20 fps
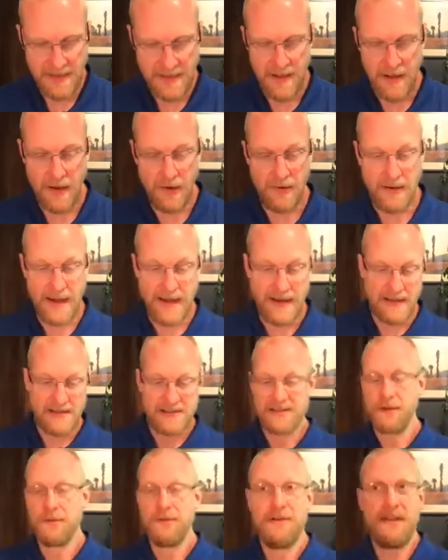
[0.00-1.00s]
All right,
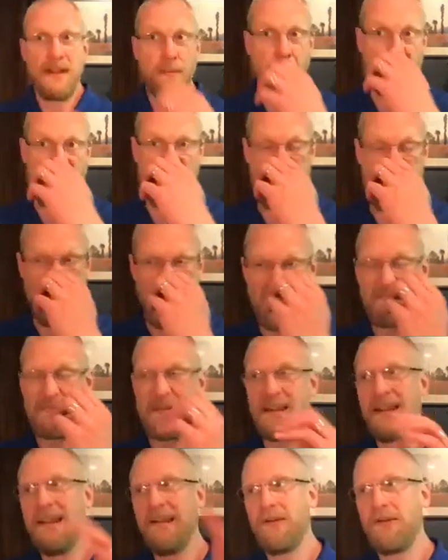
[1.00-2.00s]
so Nimrod. I've
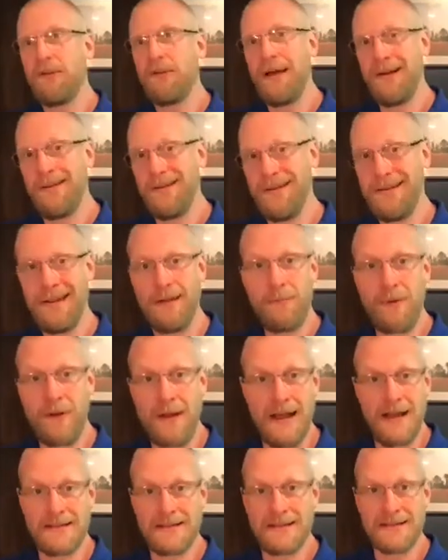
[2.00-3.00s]
been hearing about
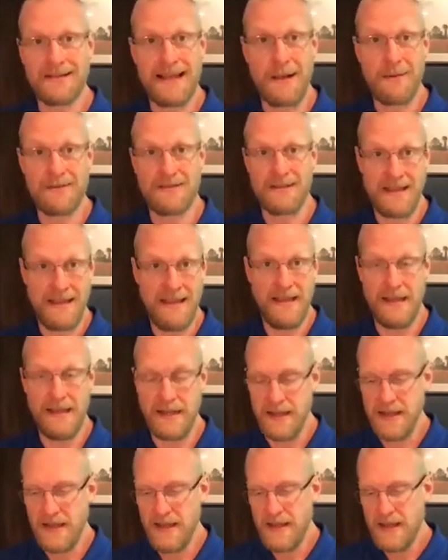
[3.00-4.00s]
Nimrod since I was a
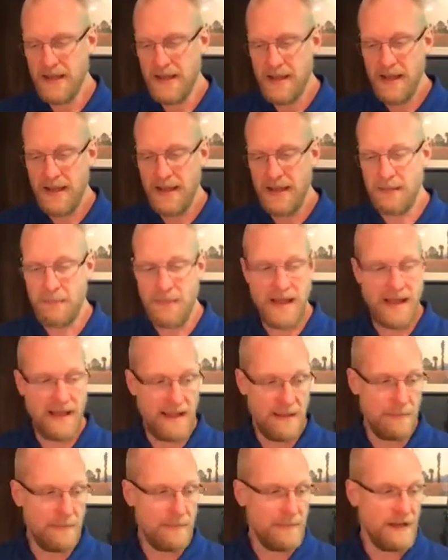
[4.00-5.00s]
kid, and
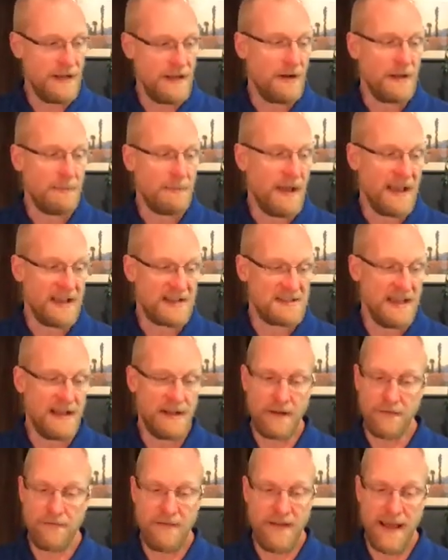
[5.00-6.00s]
in my
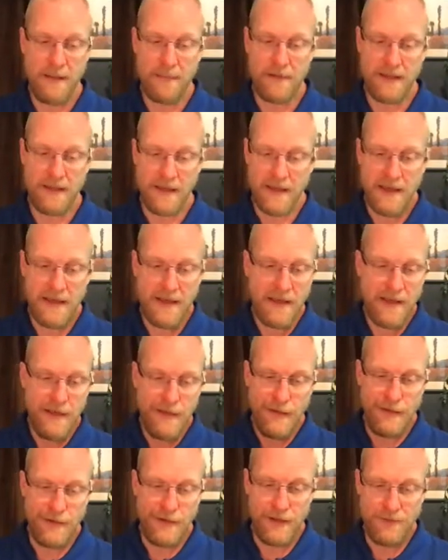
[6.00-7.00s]
extended family,
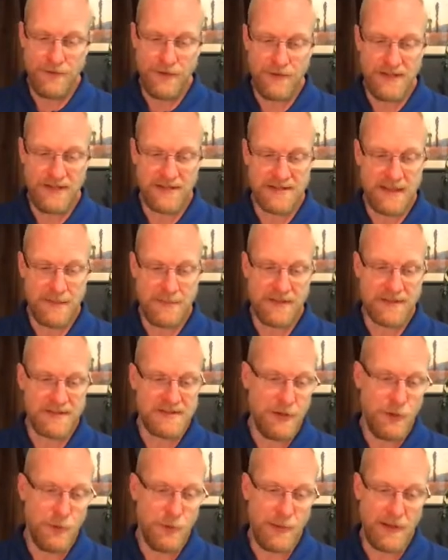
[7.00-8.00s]
if you did something
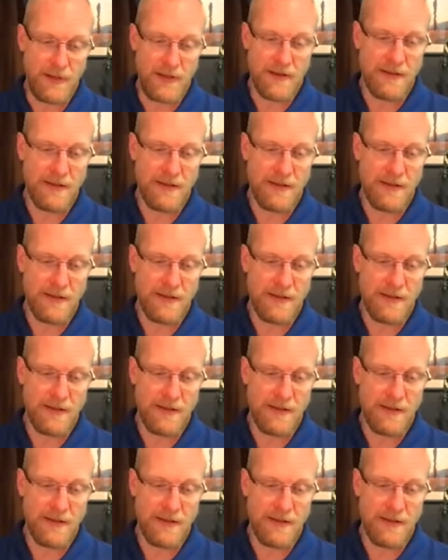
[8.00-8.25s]
stupid,